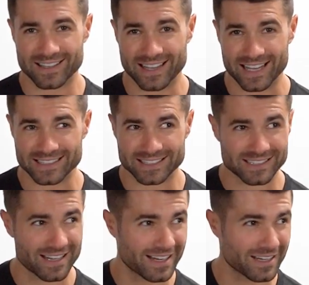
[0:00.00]

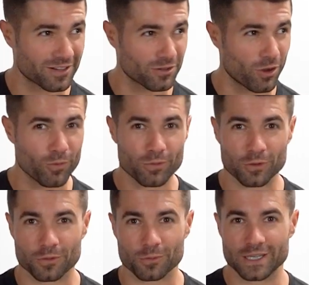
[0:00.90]
That's like over
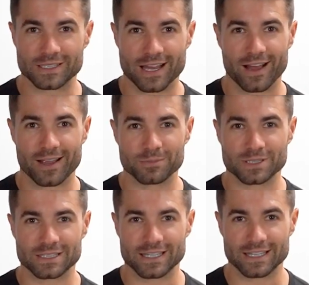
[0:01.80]
3
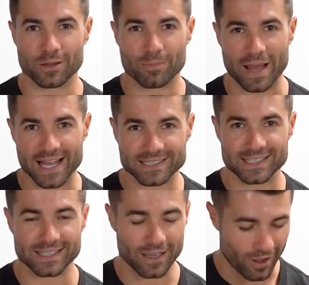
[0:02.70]
times the
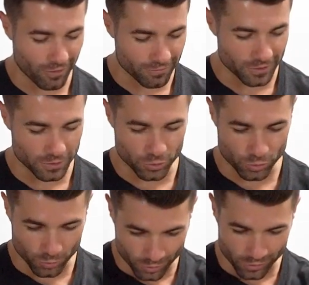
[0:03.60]
capacity of the
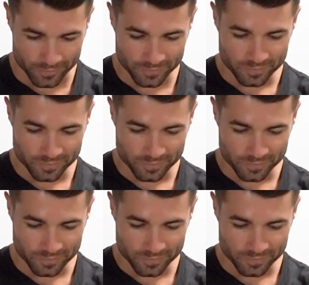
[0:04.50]
Dual,